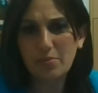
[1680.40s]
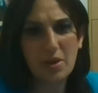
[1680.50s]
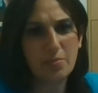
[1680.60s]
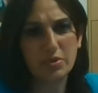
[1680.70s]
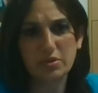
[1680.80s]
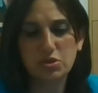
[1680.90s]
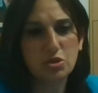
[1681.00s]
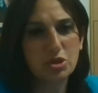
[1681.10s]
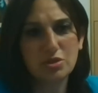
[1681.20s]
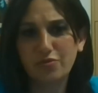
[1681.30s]
members, you
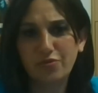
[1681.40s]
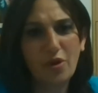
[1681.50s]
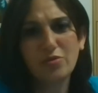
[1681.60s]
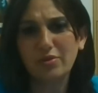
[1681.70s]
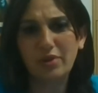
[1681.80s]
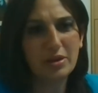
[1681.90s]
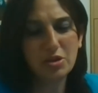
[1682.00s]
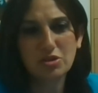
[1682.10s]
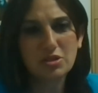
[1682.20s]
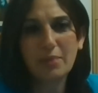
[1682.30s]
just phone them,
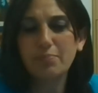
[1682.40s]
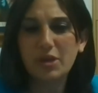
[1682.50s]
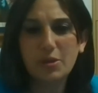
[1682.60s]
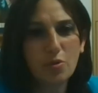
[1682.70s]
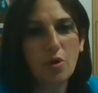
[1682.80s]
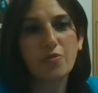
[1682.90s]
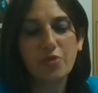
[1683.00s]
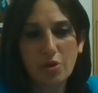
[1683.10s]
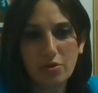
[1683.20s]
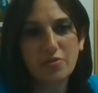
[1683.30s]
and people are
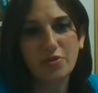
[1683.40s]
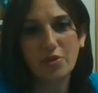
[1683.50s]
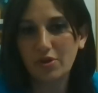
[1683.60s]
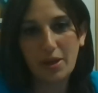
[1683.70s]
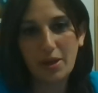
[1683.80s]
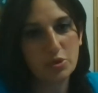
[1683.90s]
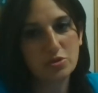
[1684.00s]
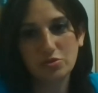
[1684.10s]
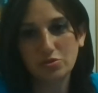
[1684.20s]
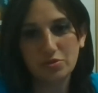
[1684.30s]
very, very happy
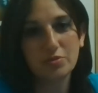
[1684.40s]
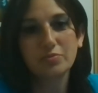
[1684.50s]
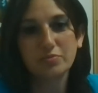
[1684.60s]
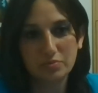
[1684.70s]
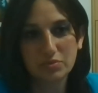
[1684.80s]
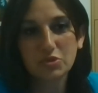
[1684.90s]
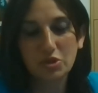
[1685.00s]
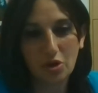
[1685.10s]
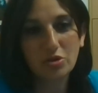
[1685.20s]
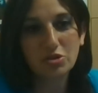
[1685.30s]
to,
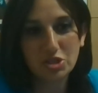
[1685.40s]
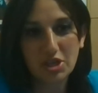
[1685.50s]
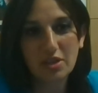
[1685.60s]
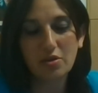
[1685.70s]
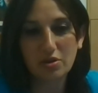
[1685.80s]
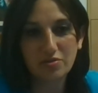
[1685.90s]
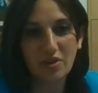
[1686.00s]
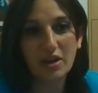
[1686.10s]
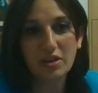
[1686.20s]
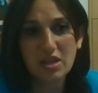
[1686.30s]
to share their
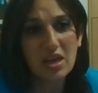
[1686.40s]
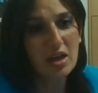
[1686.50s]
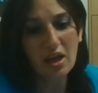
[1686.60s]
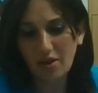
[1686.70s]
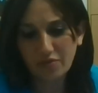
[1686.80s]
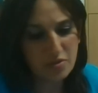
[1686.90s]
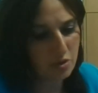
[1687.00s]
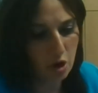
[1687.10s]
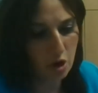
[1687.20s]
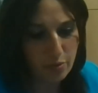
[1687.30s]
advice. I've
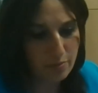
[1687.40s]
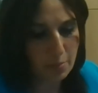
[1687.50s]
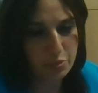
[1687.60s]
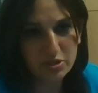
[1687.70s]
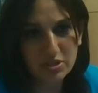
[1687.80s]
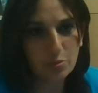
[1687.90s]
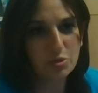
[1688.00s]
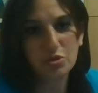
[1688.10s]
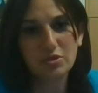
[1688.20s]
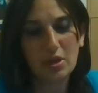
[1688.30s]
even opened my books up
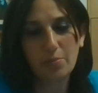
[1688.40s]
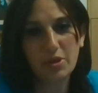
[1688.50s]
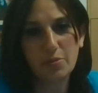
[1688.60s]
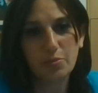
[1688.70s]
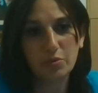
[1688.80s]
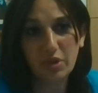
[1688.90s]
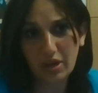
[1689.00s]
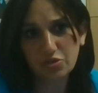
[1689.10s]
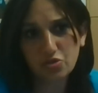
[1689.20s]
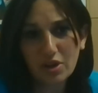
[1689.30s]
to some people that
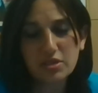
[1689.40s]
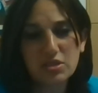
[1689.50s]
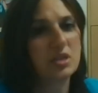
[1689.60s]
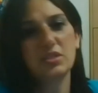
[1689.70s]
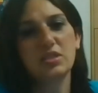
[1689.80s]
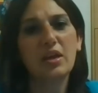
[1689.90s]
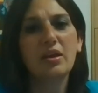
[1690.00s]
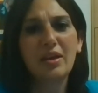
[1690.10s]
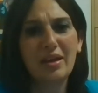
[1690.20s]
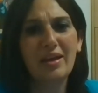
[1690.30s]
I trust, and I
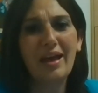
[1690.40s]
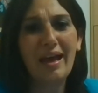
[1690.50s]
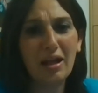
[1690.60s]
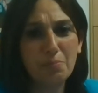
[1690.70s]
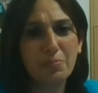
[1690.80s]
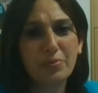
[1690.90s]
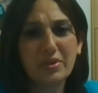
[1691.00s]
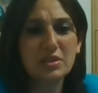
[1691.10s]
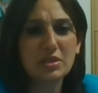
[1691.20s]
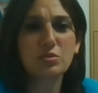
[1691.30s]
say, help,
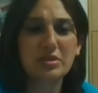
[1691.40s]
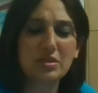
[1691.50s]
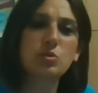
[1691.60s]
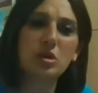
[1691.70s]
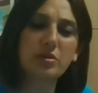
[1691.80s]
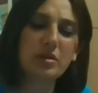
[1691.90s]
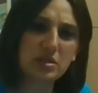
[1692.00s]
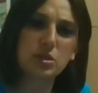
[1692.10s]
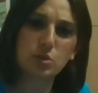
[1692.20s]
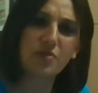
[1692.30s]
is this
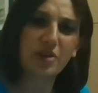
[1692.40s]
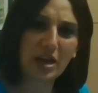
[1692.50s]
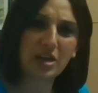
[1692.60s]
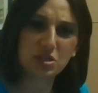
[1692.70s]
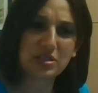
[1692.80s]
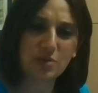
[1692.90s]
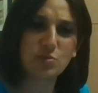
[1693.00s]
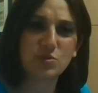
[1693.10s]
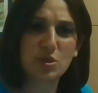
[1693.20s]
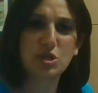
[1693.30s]
what a financial statement
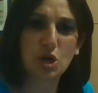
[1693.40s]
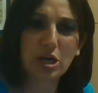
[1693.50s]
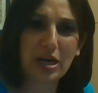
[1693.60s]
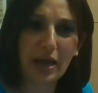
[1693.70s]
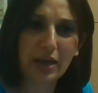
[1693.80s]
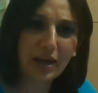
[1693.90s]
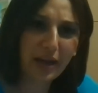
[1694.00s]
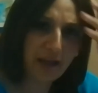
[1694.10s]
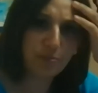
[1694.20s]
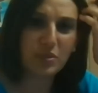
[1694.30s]
is meant to look like?
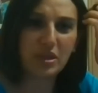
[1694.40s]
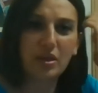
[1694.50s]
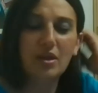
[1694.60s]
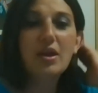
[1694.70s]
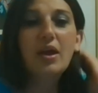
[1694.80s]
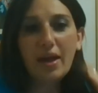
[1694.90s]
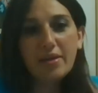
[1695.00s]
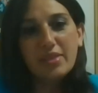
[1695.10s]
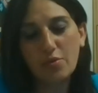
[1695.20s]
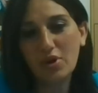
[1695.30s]
Help me.
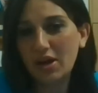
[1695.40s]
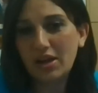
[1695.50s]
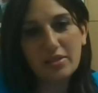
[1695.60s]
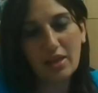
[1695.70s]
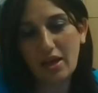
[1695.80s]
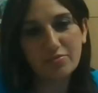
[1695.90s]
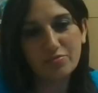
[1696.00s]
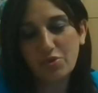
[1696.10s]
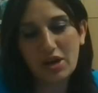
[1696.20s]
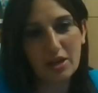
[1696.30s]
And they're really,
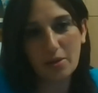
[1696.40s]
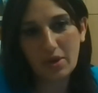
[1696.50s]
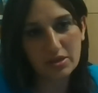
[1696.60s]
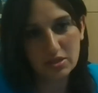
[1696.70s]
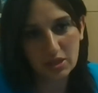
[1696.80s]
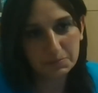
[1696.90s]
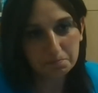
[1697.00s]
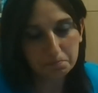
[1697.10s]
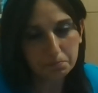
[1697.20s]
really amazing.